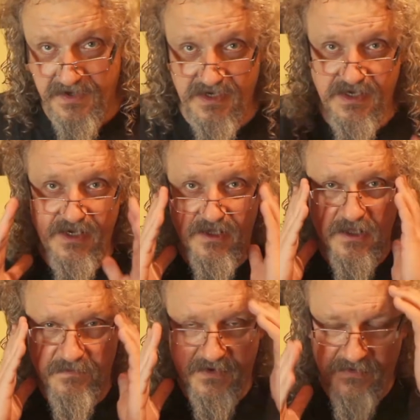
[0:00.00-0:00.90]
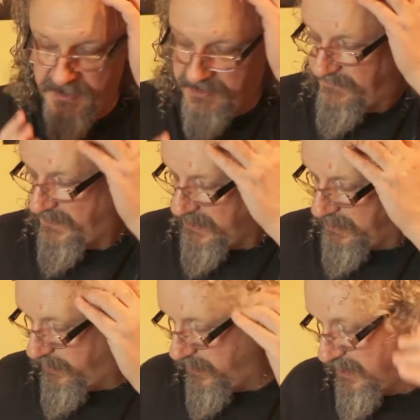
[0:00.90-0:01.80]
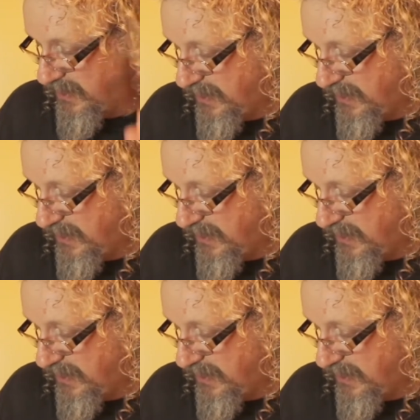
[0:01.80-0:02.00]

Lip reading: He'll be really valuable.